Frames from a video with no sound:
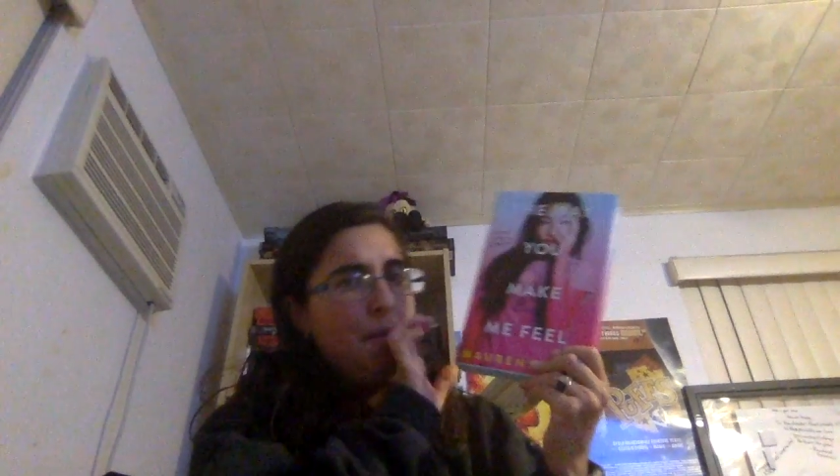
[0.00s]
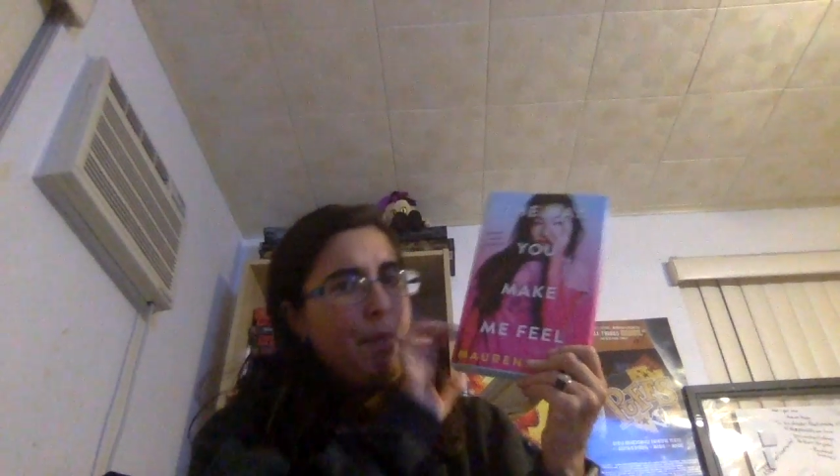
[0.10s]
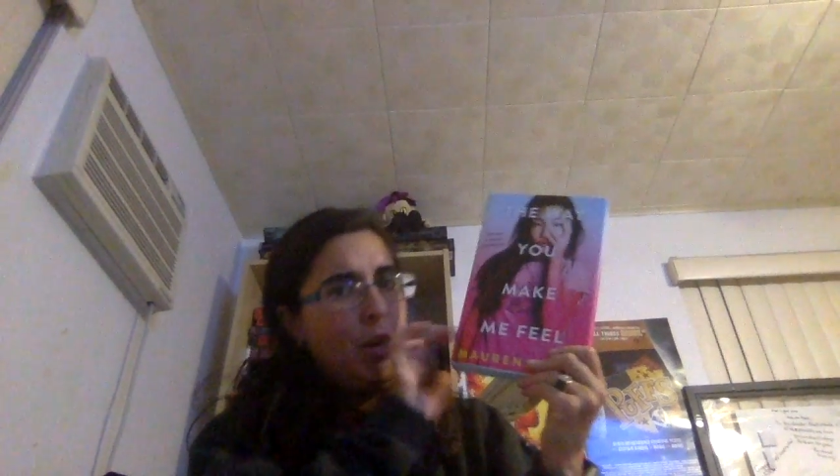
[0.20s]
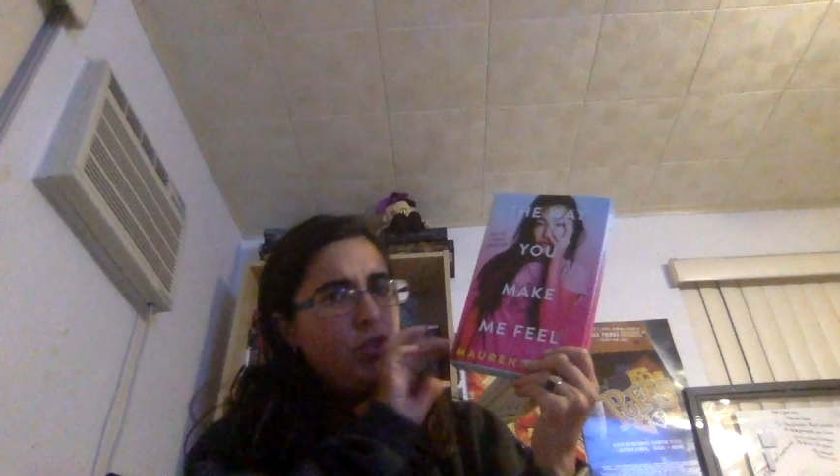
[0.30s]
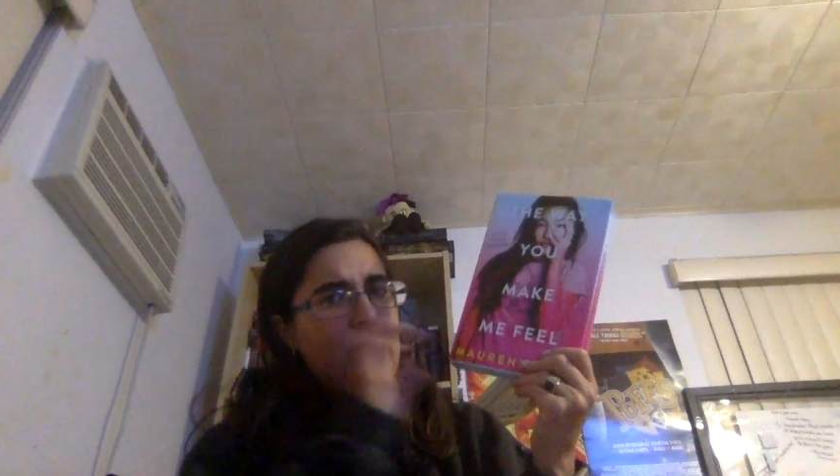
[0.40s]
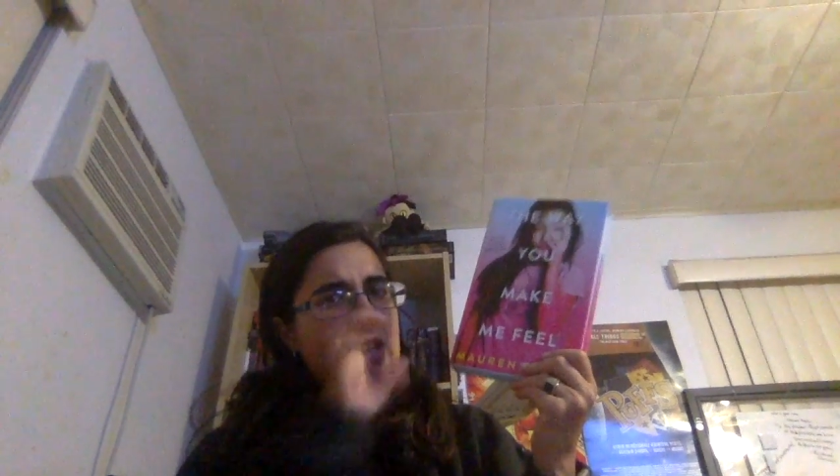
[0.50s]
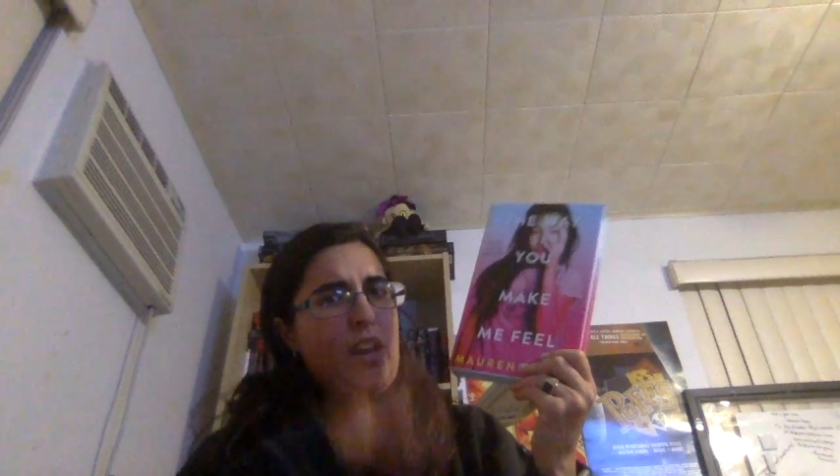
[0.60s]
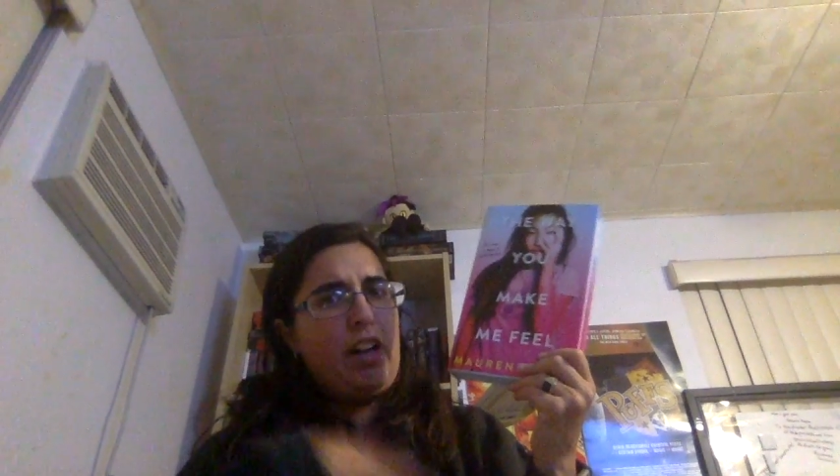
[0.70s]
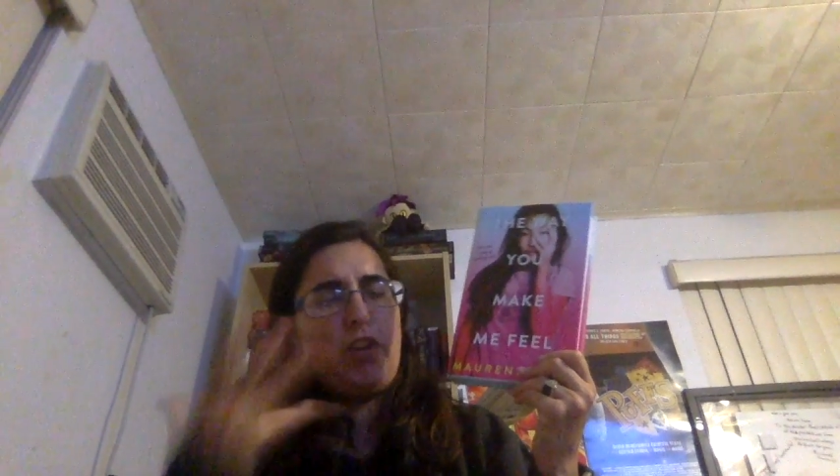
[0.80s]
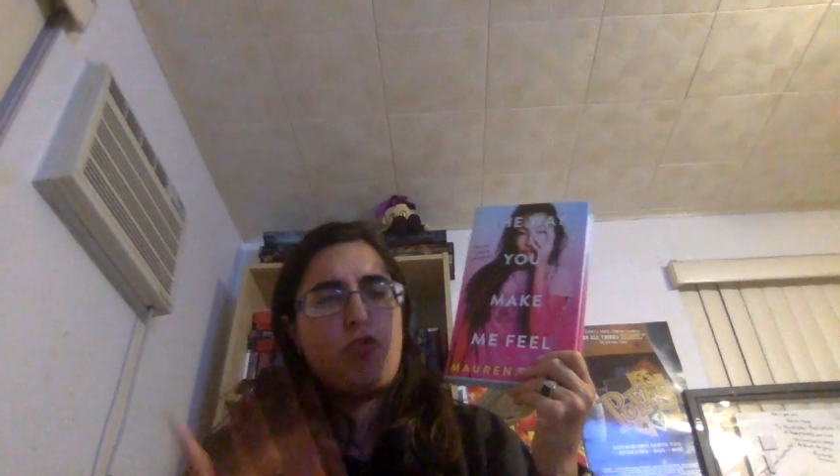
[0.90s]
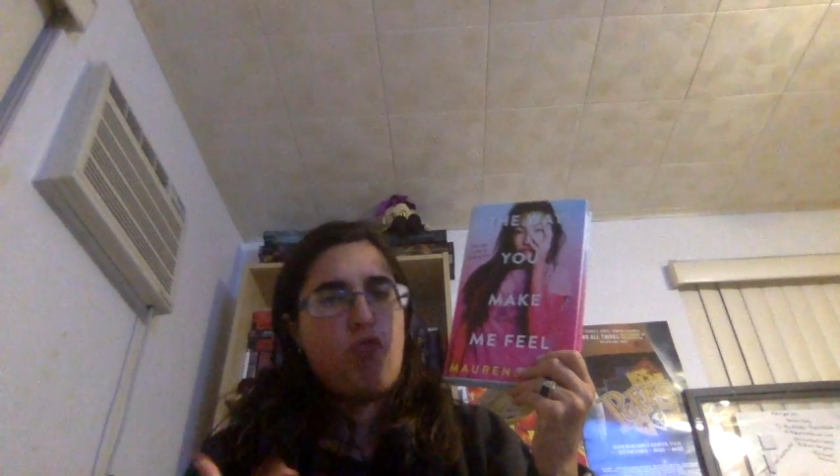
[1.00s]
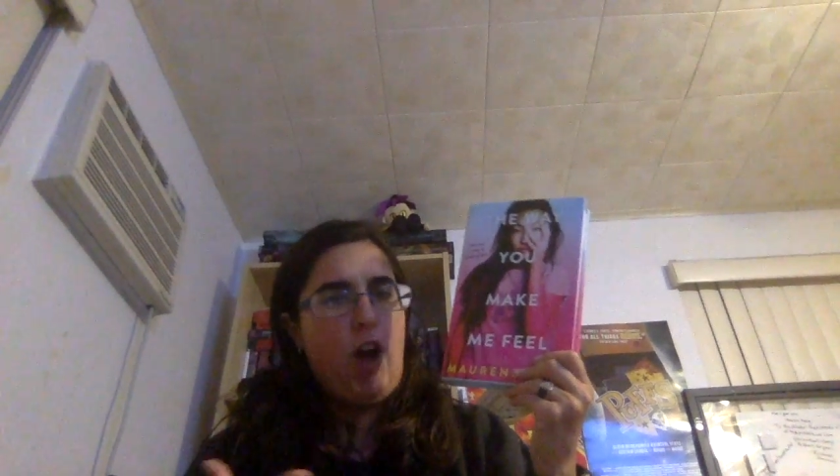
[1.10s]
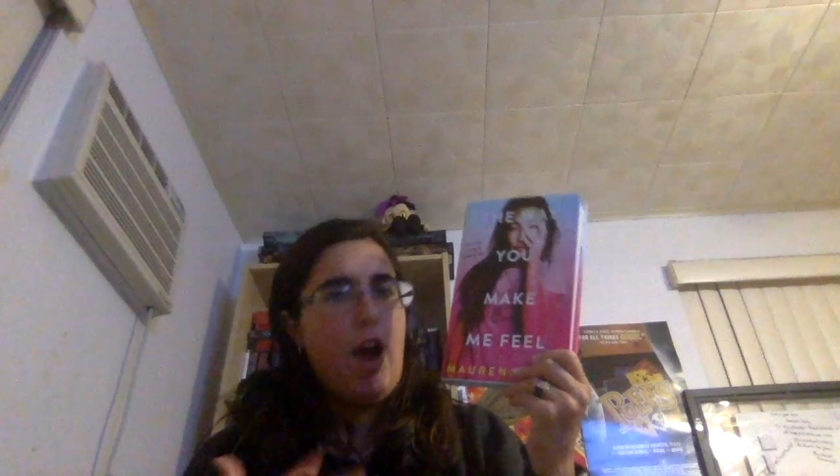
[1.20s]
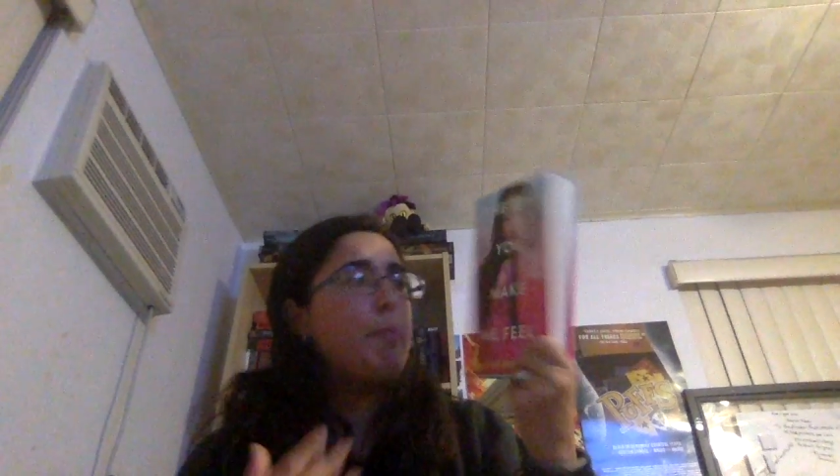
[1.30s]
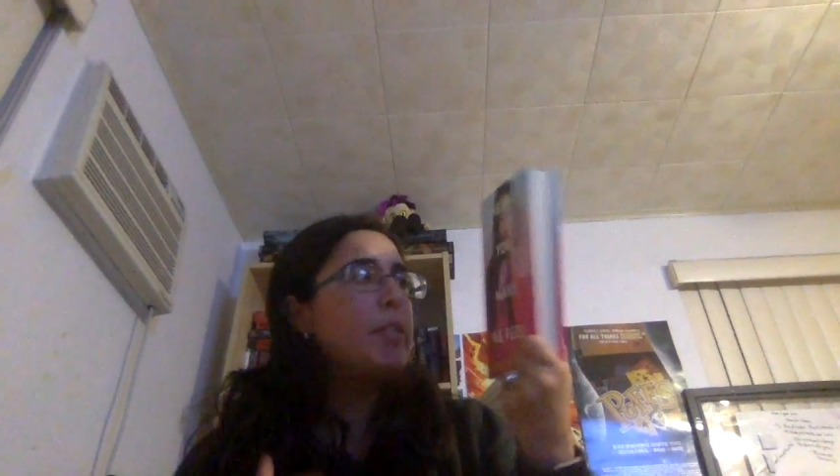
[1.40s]
middle just kind of got
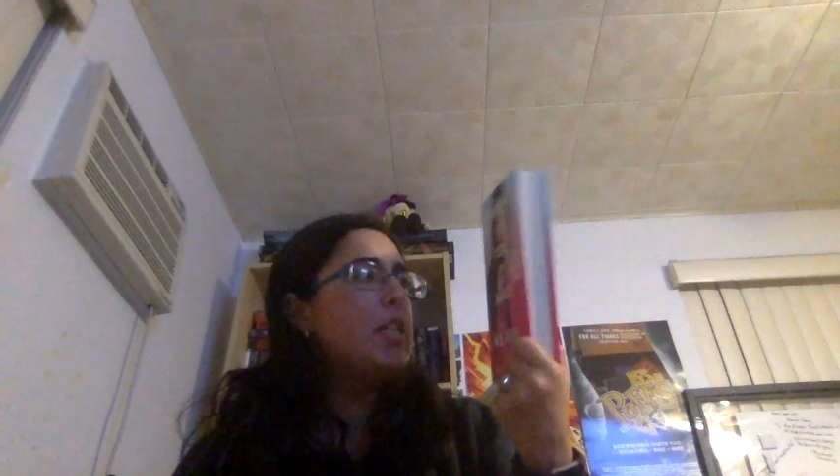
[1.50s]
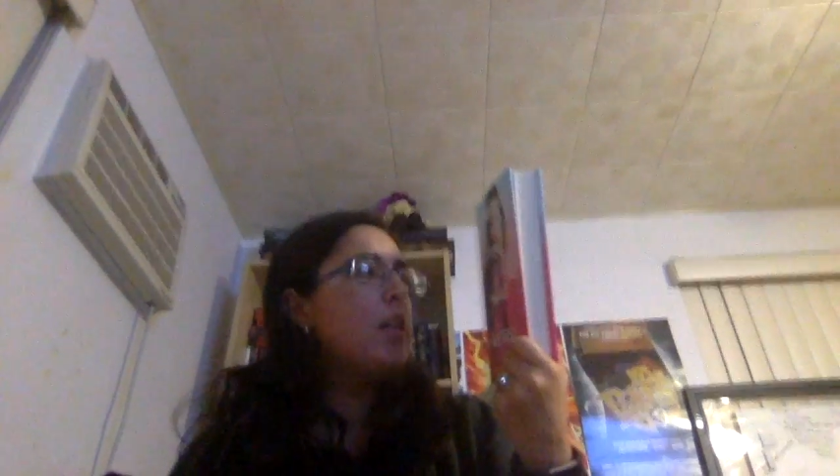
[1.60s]
dropped.